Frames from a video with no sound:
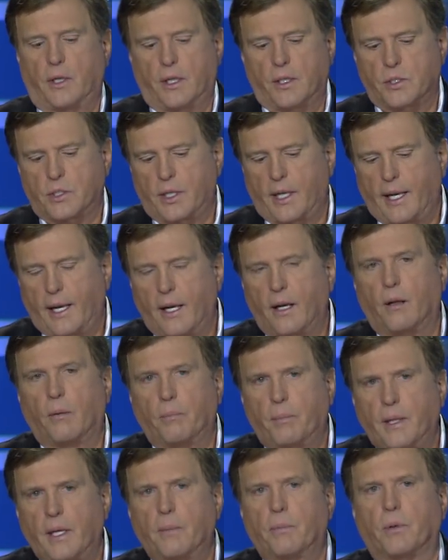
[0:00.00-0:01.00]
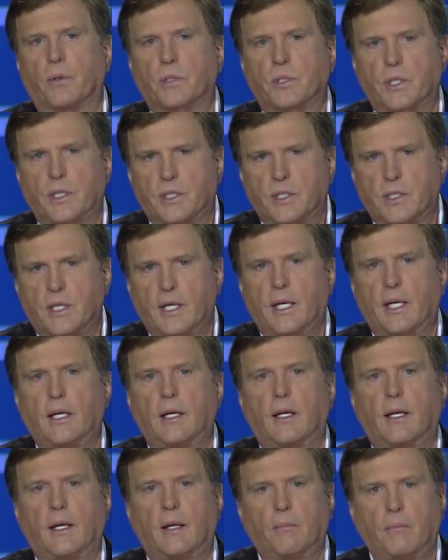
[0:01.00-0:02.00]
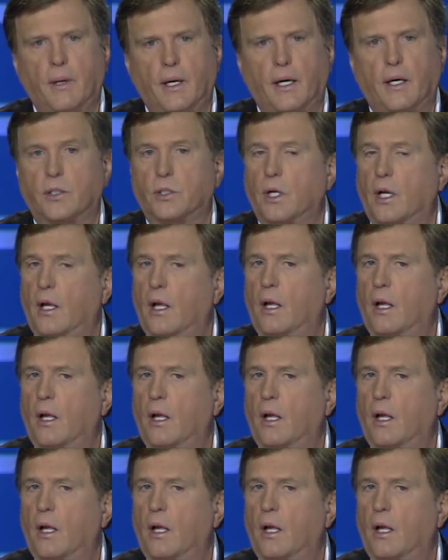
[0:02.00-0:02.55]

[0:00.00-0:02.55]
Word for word: is to help people succeed in marriage.